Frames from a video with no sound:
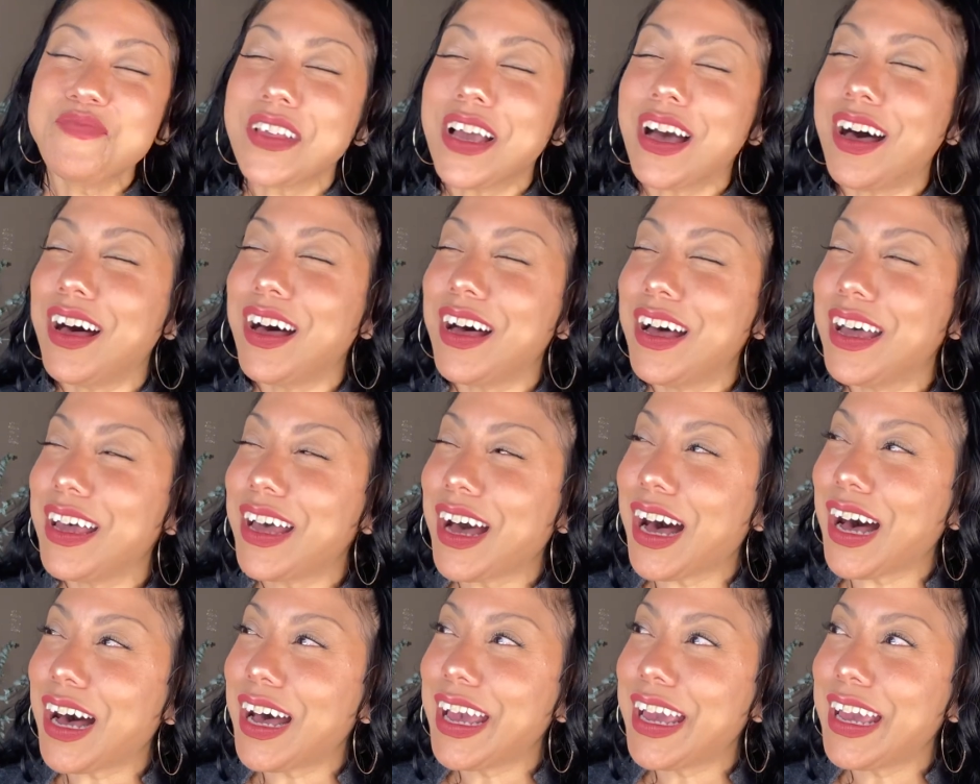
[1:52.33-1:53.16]

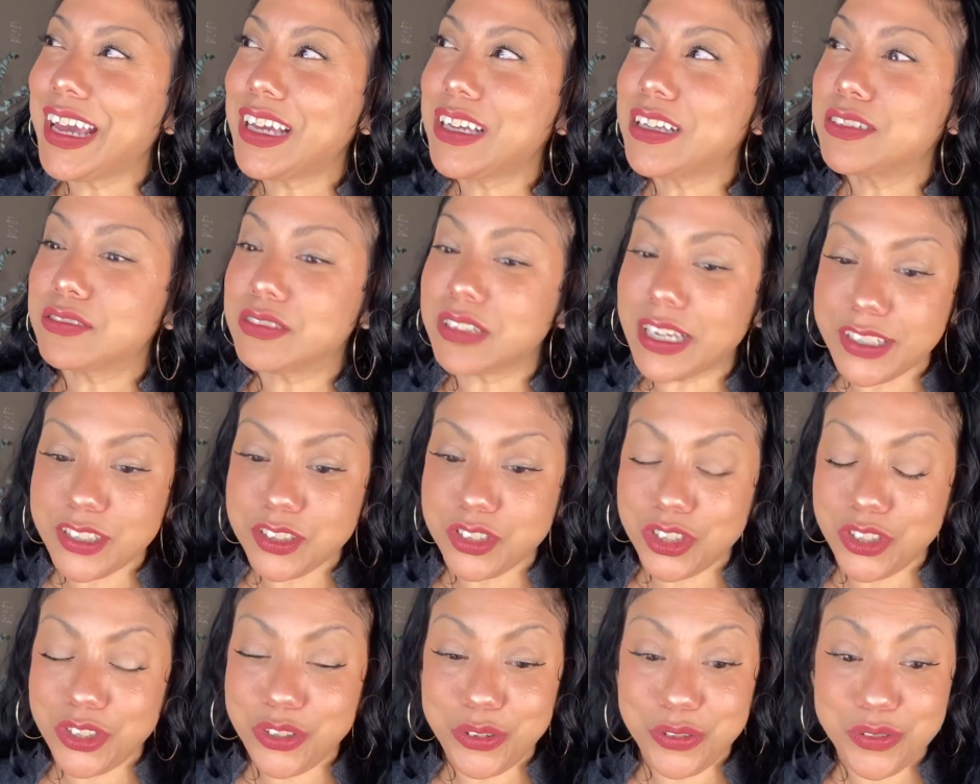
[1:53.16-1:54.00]
I like
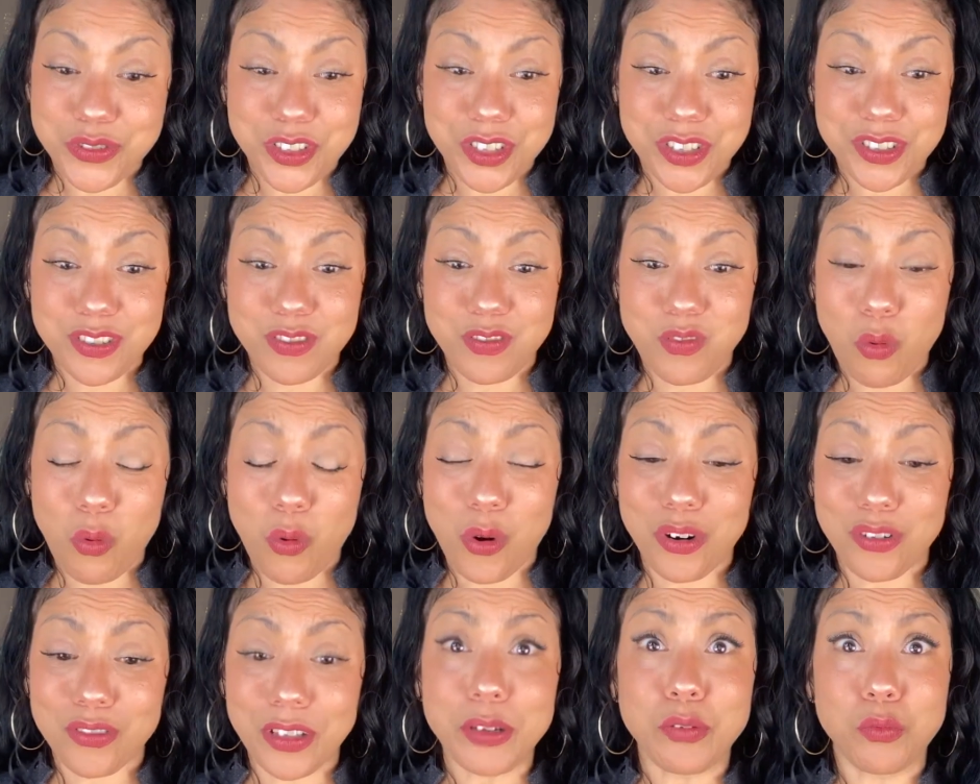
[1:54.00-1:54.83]
to use this
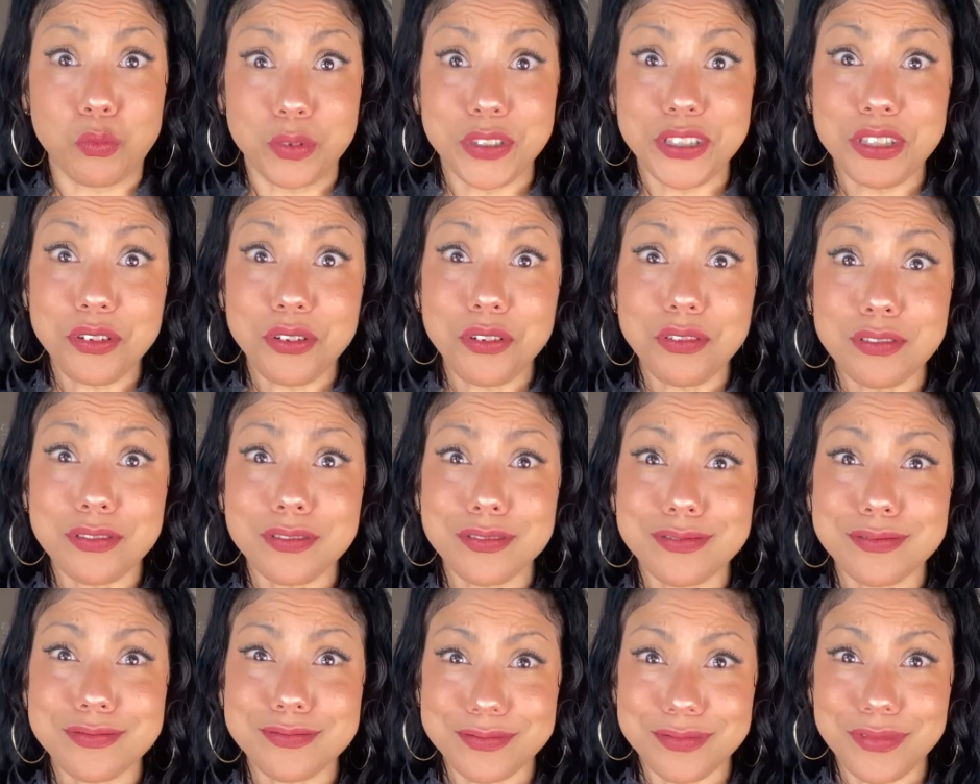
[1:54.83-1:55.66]
for like real
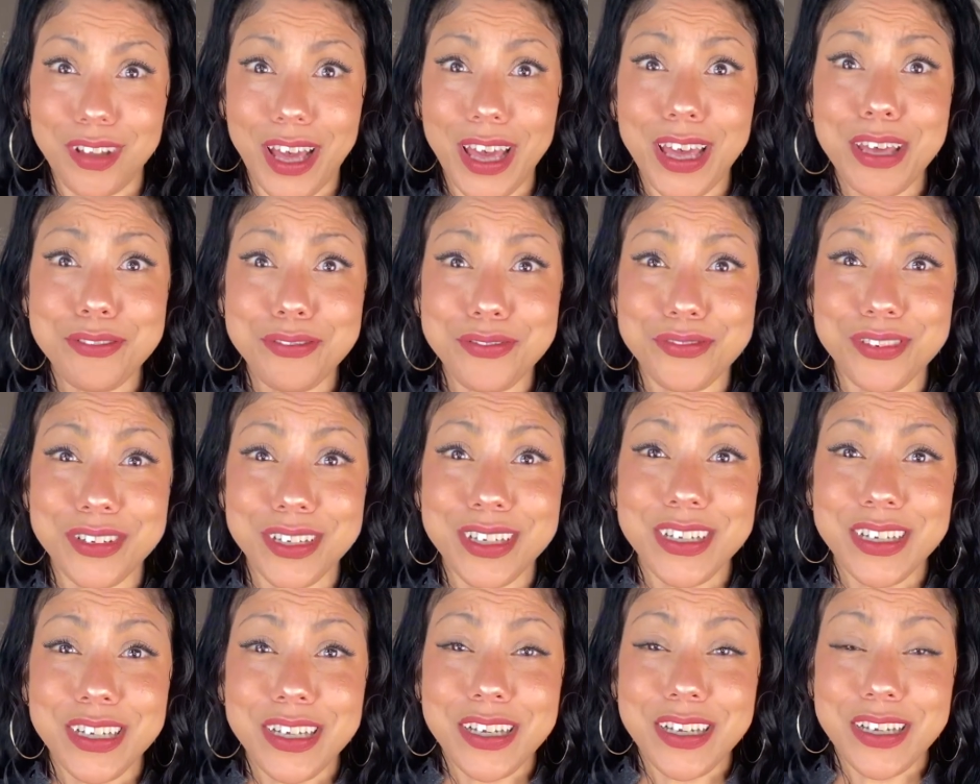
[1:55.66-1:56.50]
life
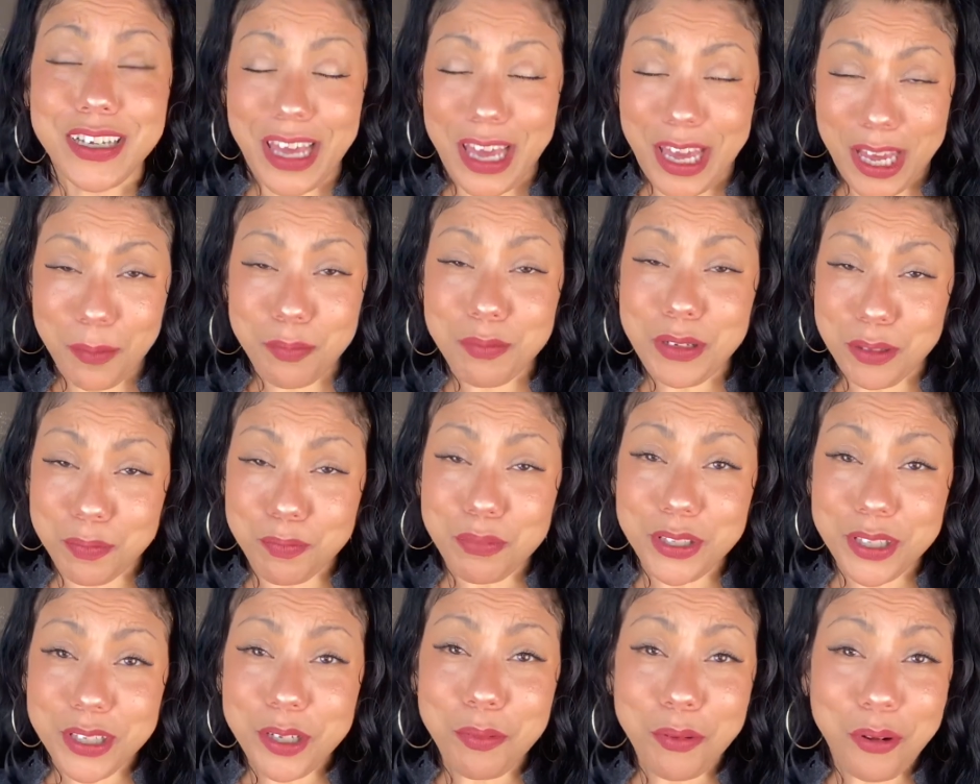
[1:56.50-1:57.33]

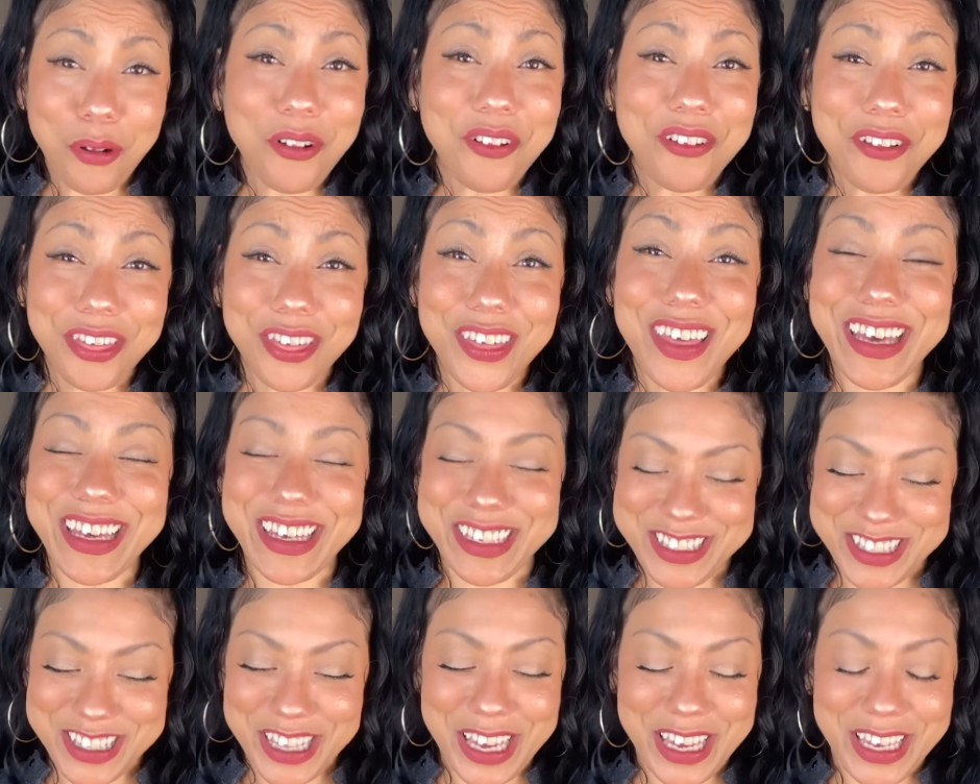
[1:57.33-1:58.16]
applicable
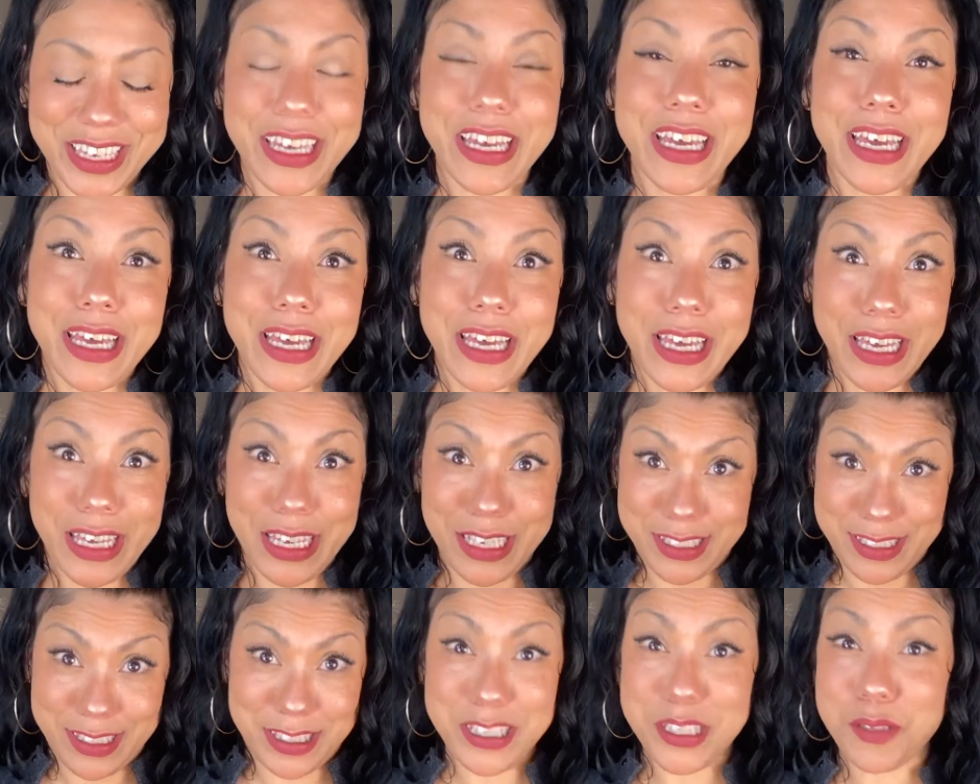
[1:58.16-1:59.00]
things, like,
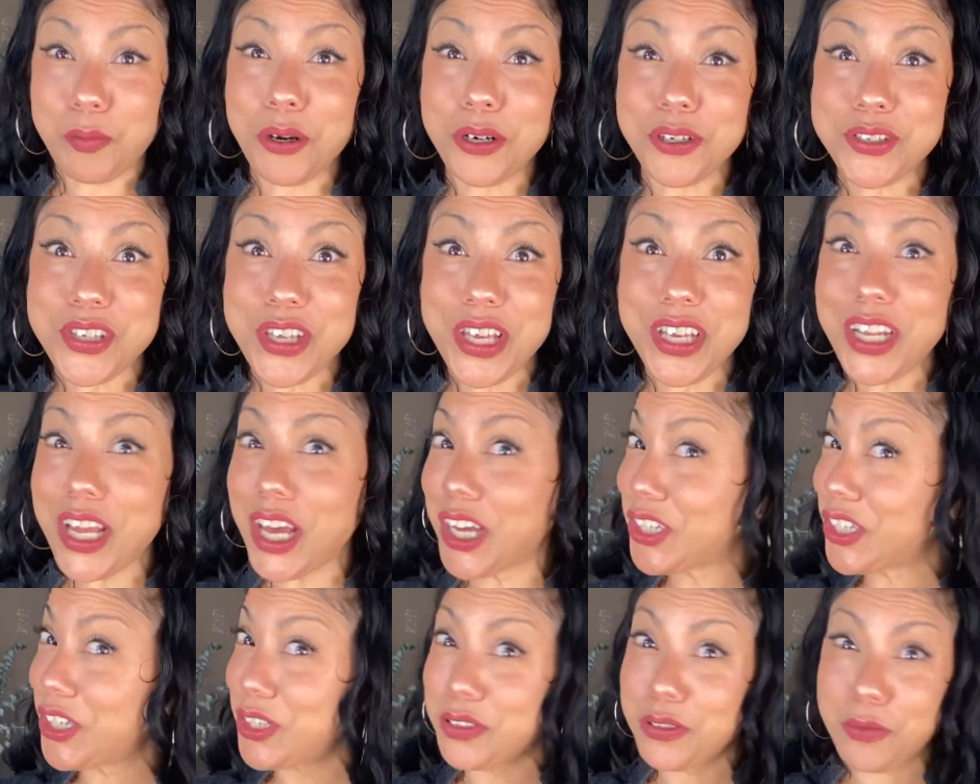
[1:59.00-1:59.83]
is this person a
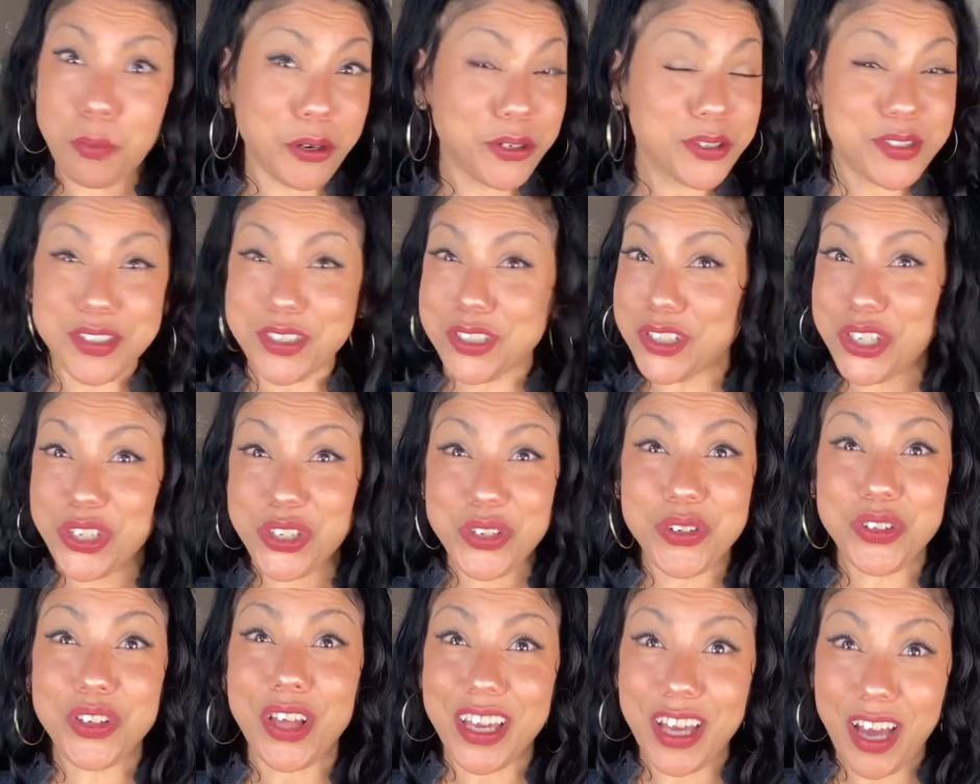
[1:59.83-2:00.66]
good person
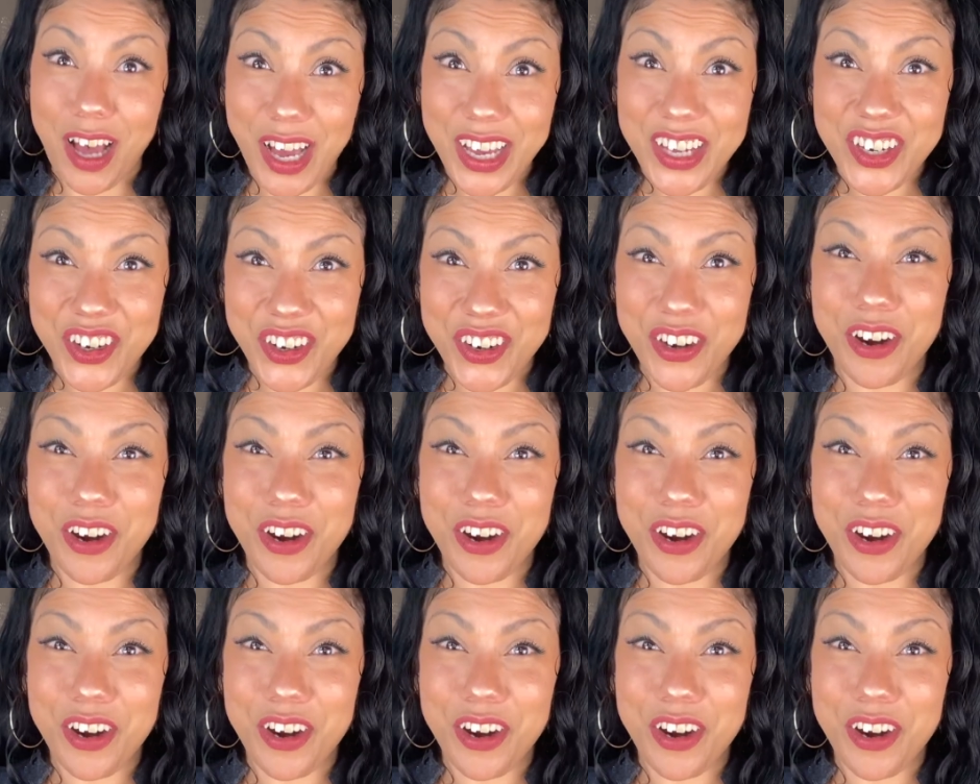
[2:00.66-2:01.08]
to like hire?